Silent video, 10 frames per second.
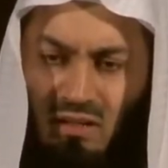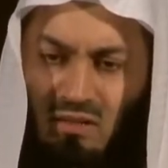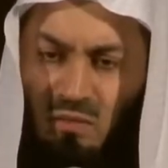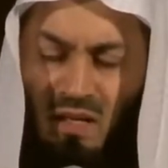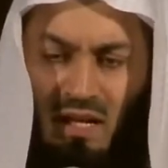
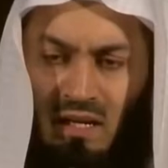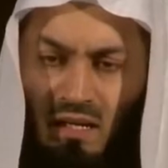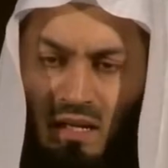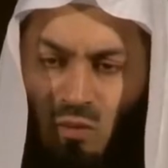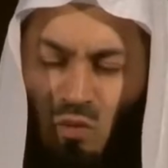
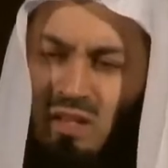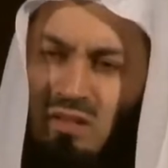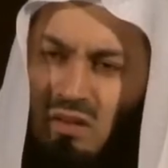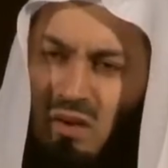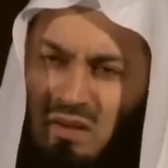Subhanallah, what
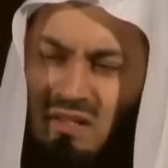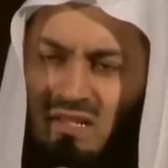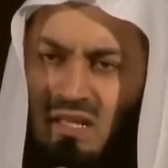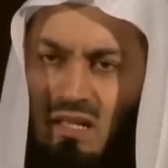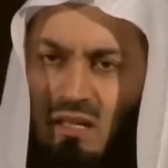
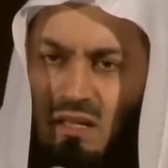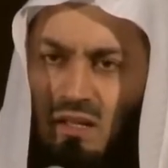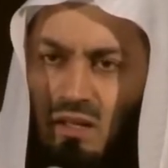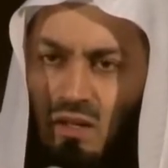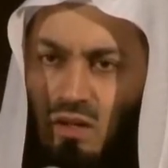honesty,
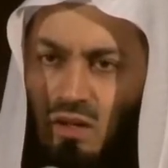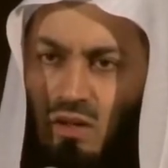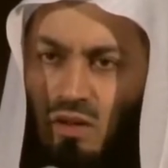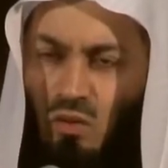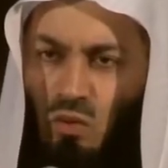
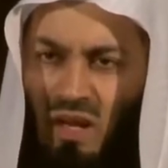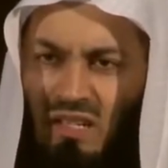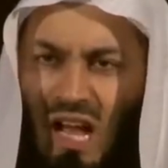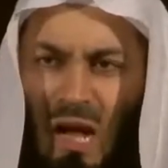what